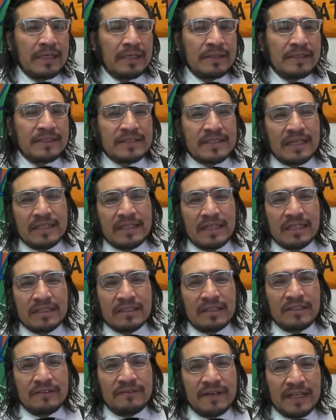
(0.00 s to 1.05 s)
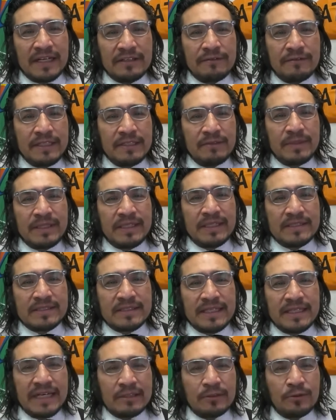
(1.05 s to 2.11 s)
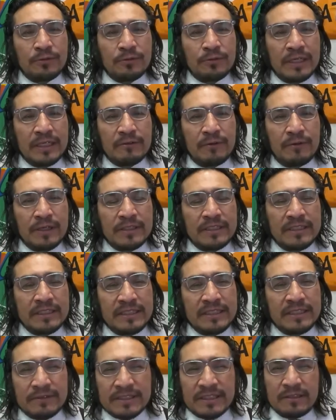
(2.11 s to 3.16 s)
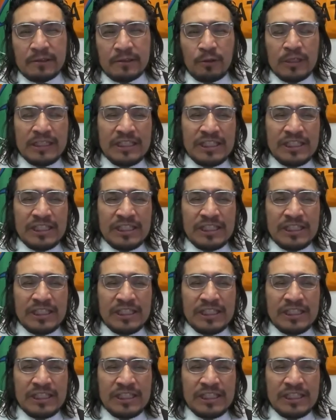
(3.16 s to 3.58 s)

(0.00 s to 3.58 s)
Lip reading: Niskana got evacuated because they had no running water and there was an oily